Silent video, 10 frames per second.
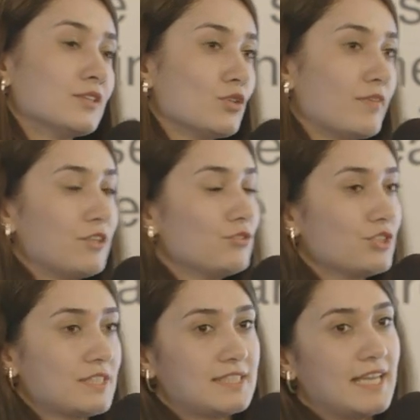So when you
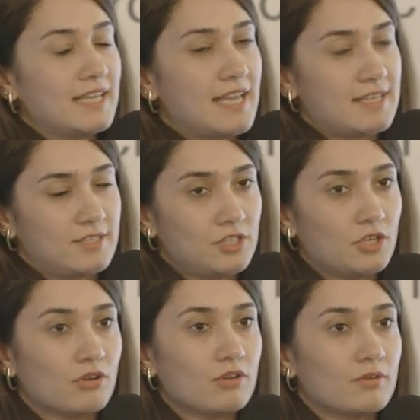just say
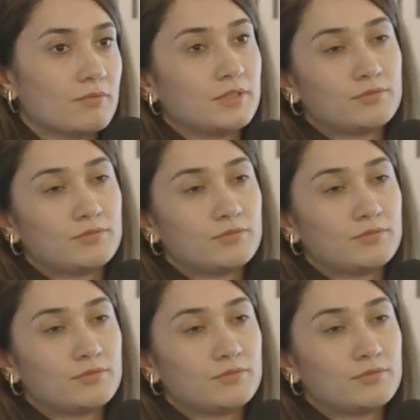SEO,